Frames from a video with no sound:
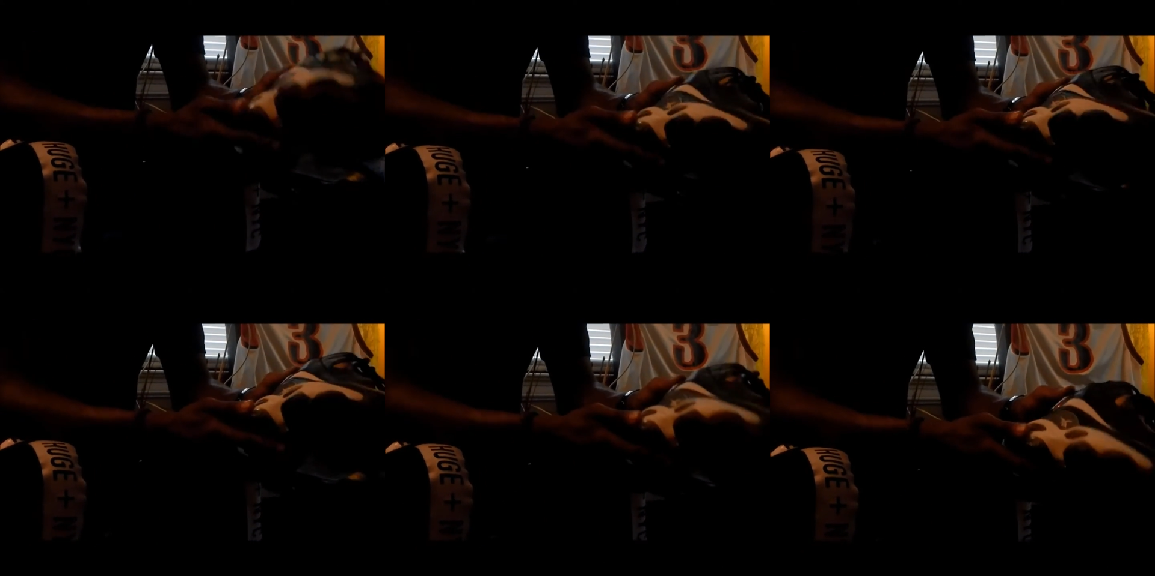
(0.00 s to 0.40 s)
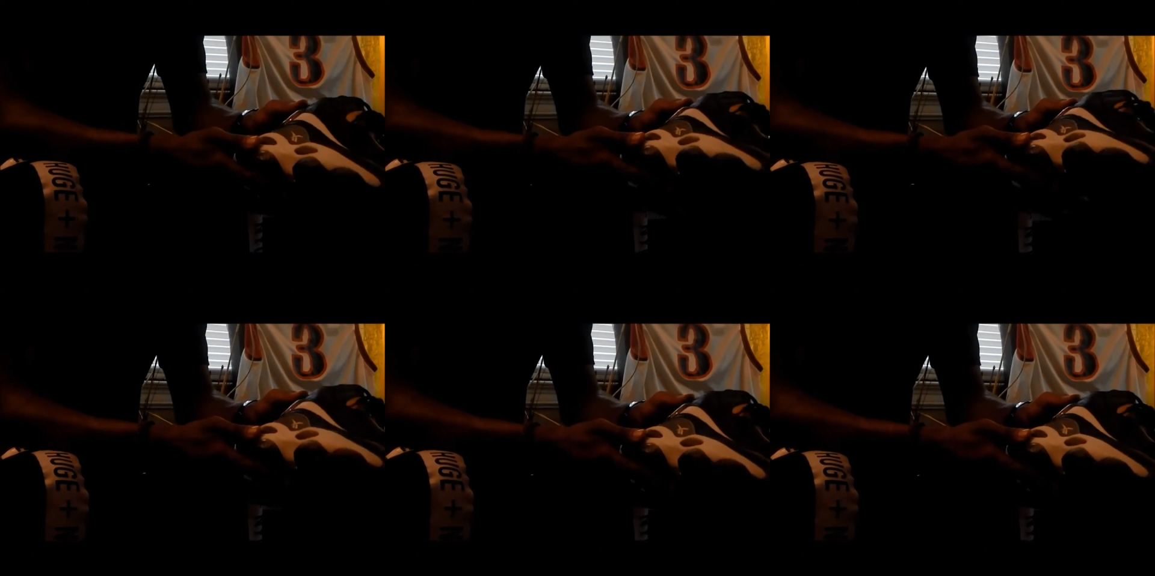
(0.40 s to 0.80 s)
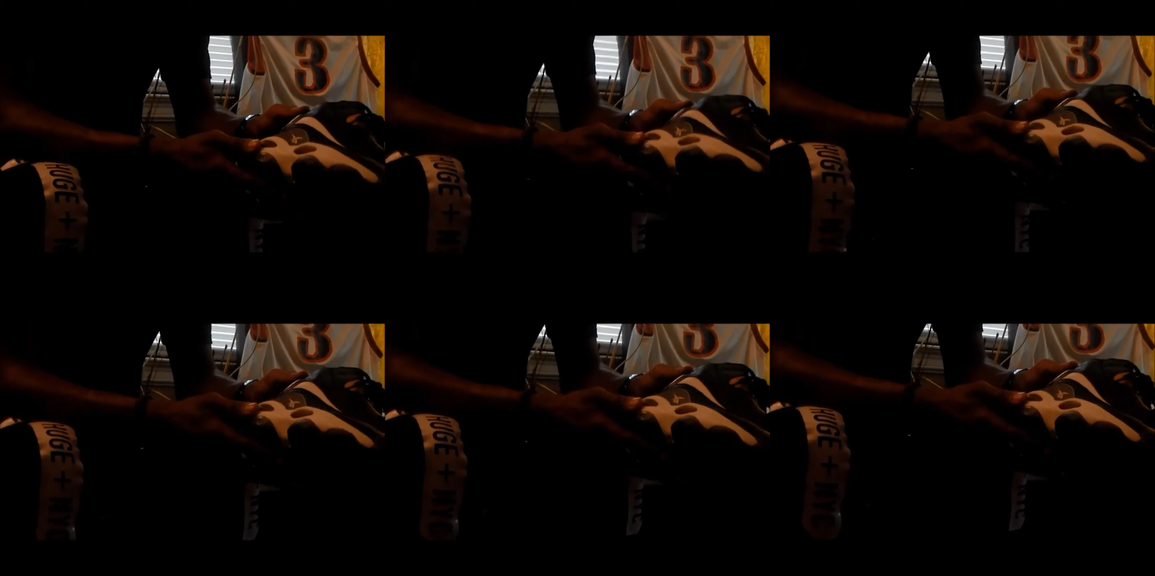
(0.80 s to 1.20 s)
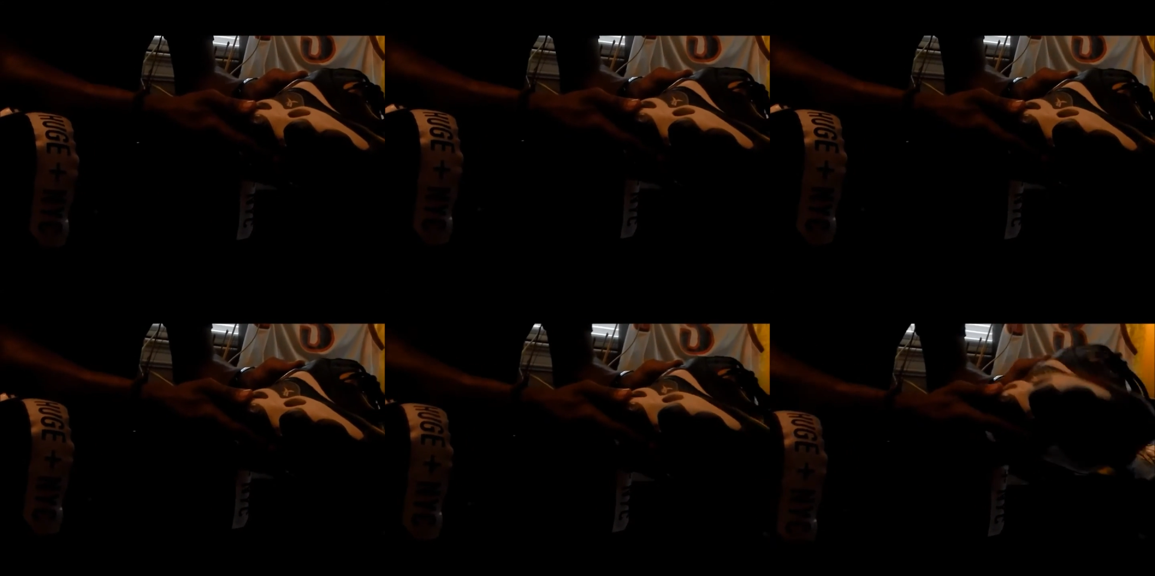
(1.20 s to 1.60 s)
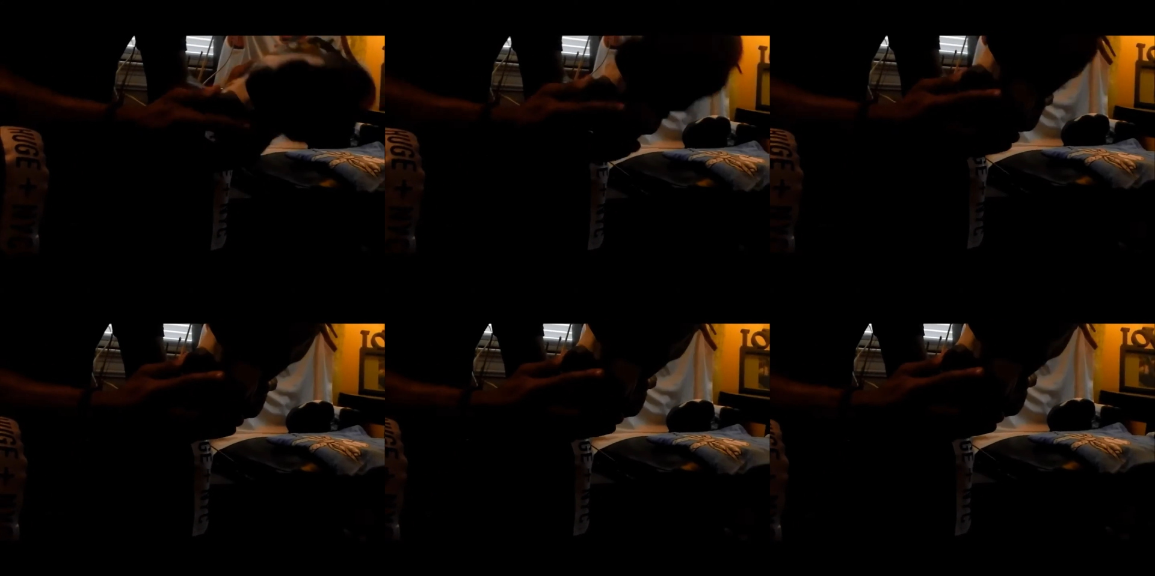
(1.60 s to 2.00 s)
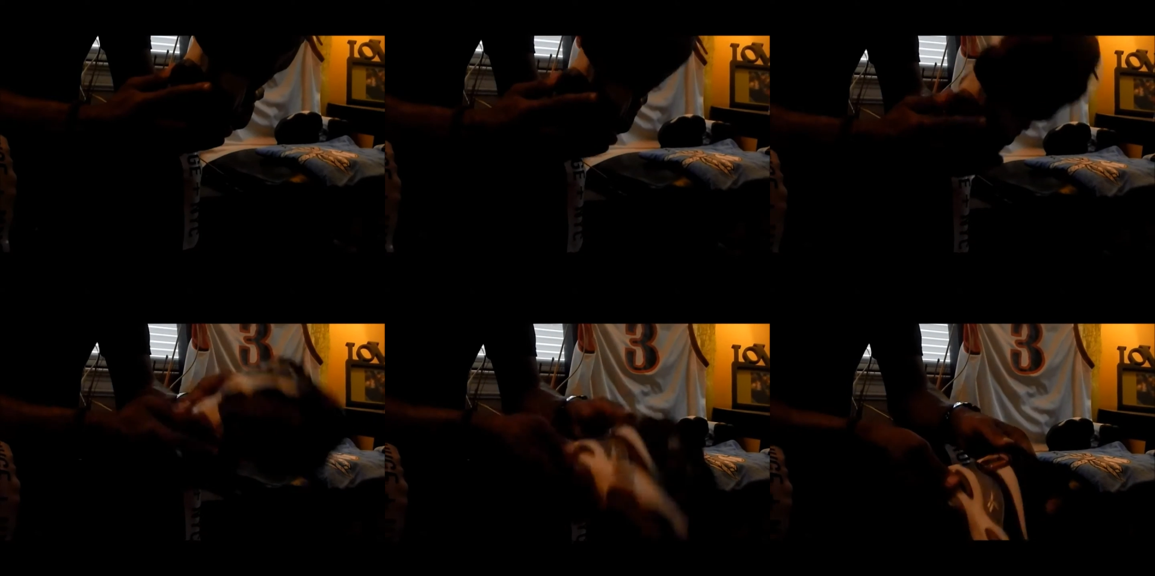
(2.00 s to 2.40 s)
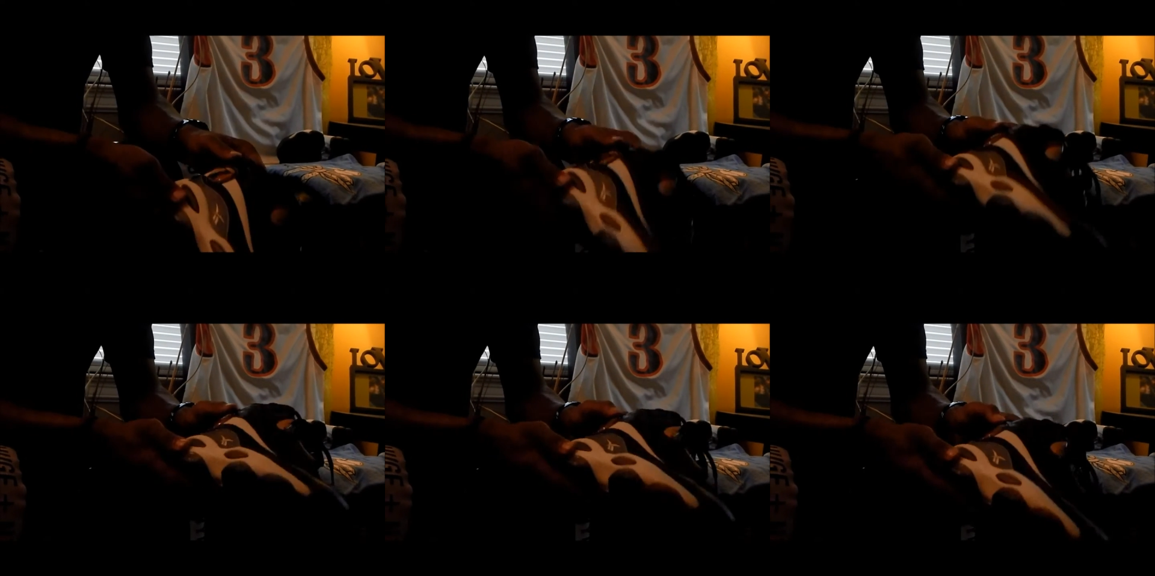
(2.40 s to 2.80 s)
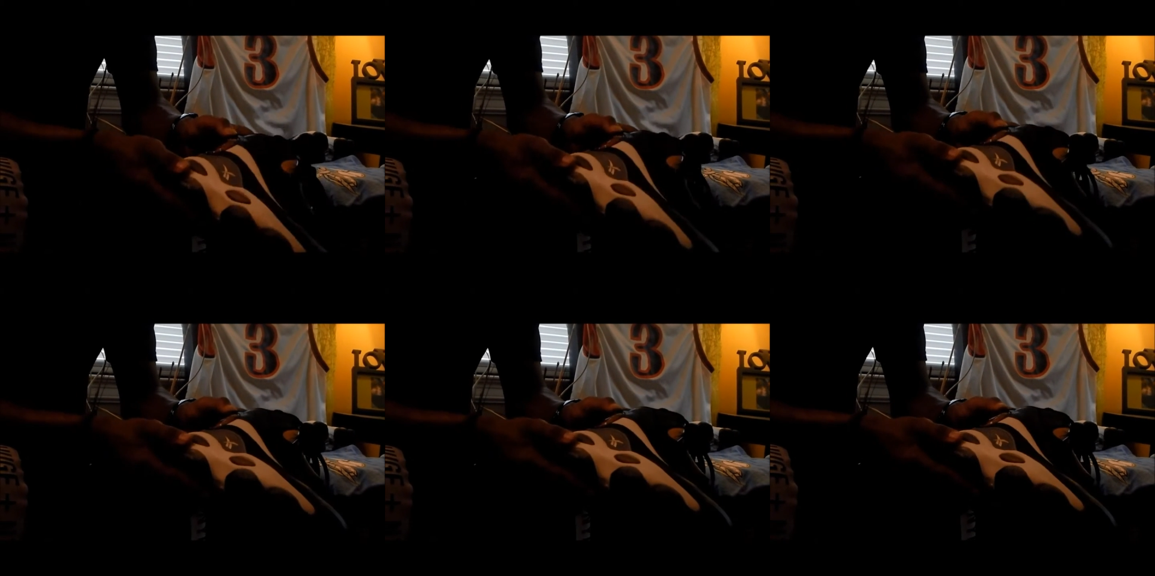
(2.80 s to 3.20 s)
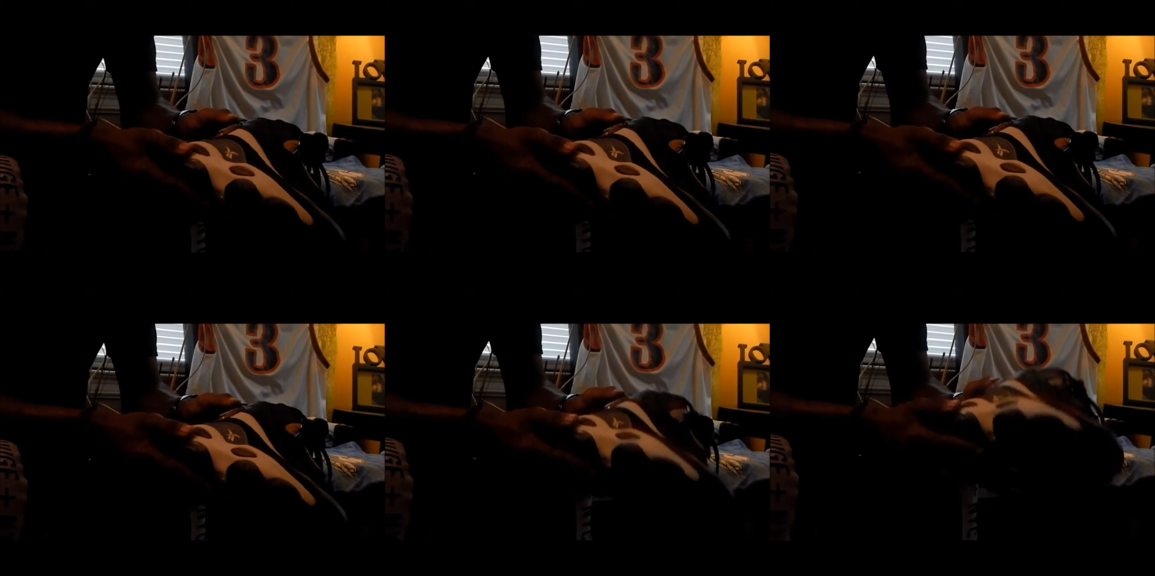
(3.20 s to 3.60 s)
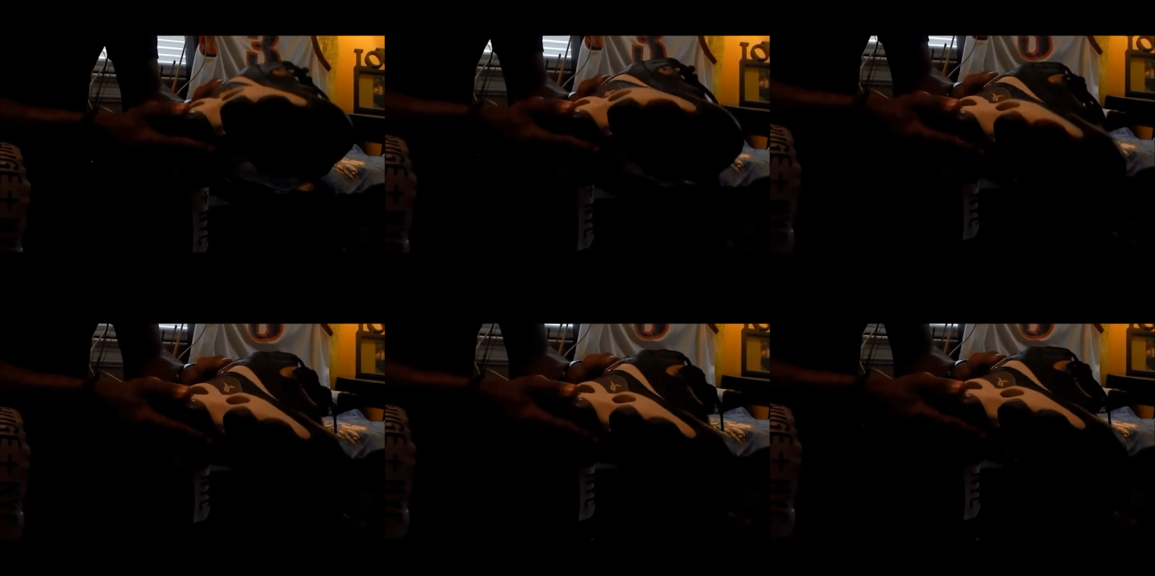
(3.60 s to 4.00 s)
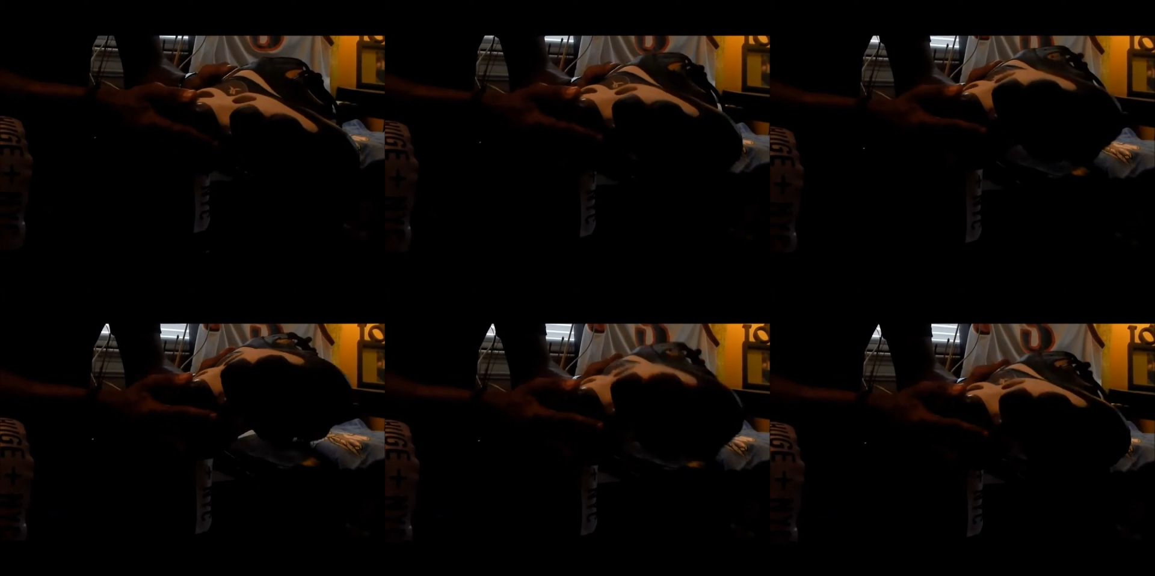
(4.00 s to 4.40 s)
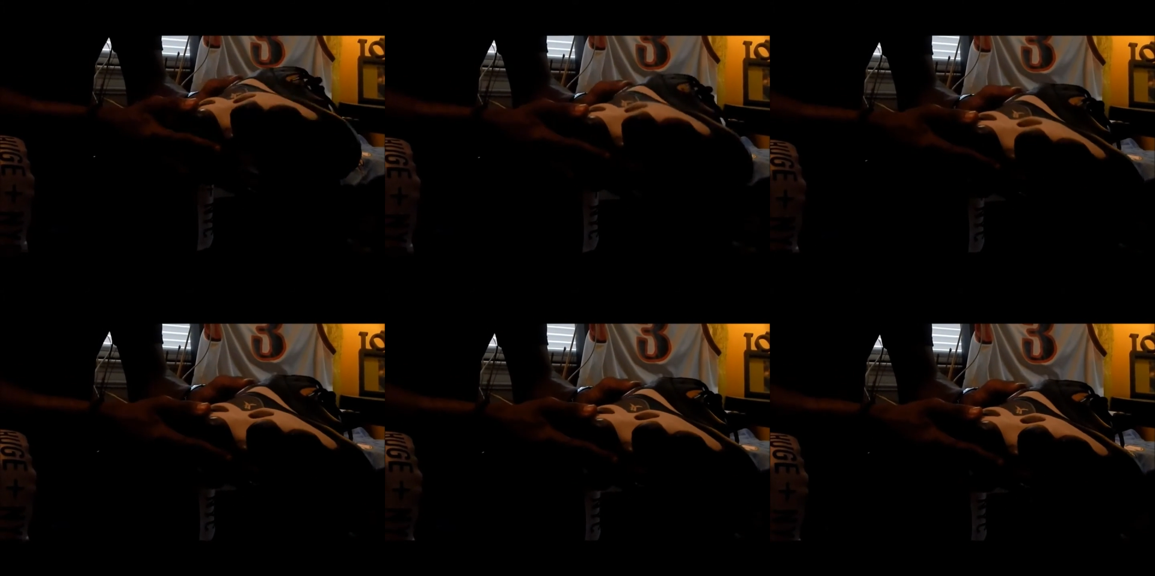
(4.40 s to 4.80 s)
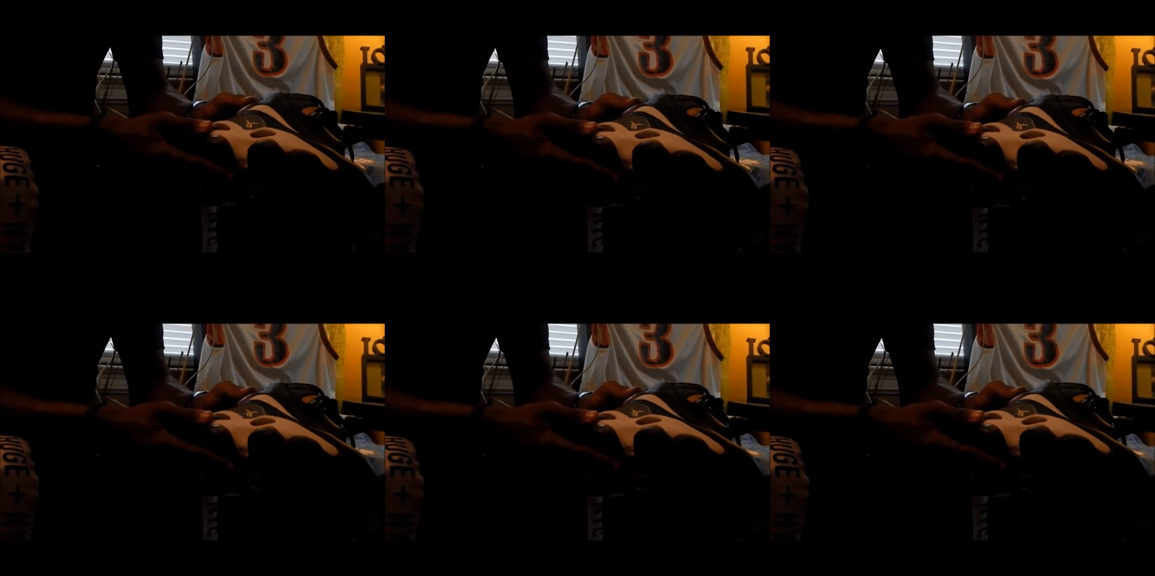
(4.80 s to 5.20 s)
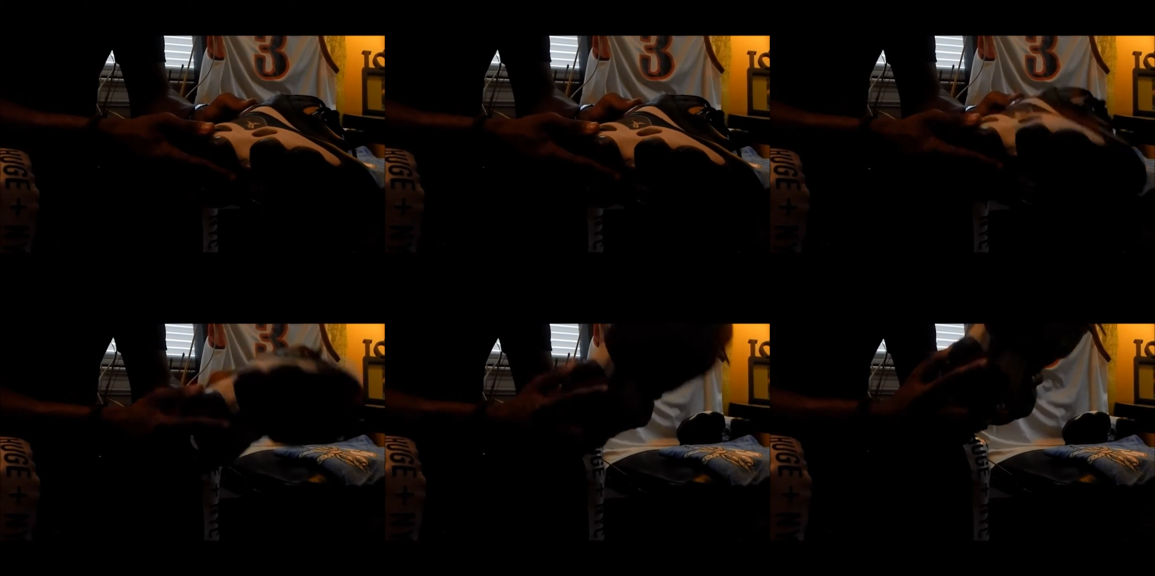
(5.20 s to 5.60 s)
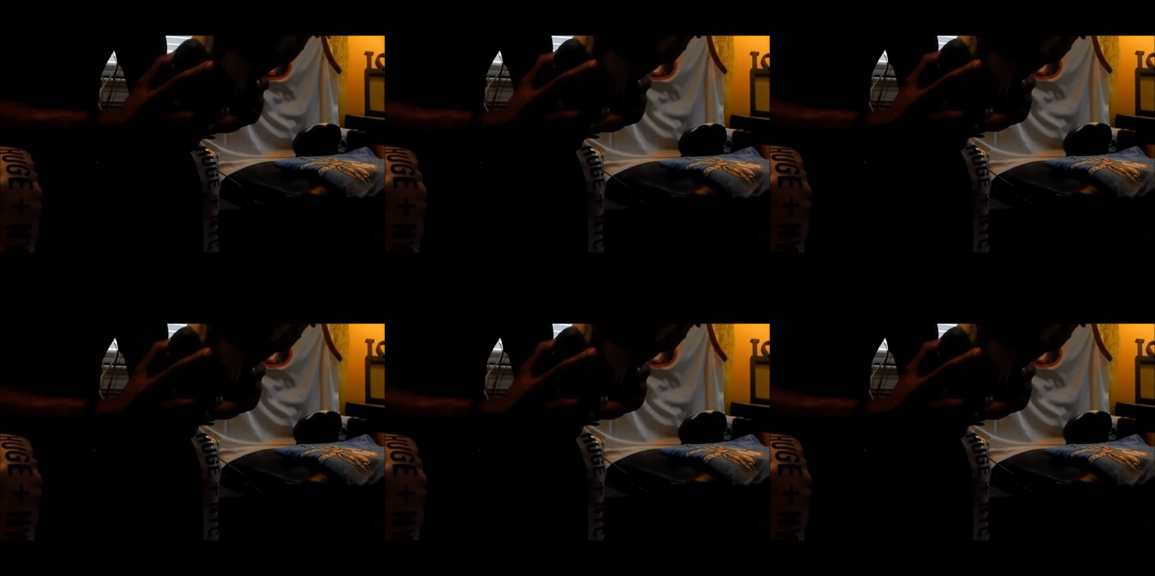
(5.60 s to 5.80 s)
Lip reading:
Nobody's mouth can be seen.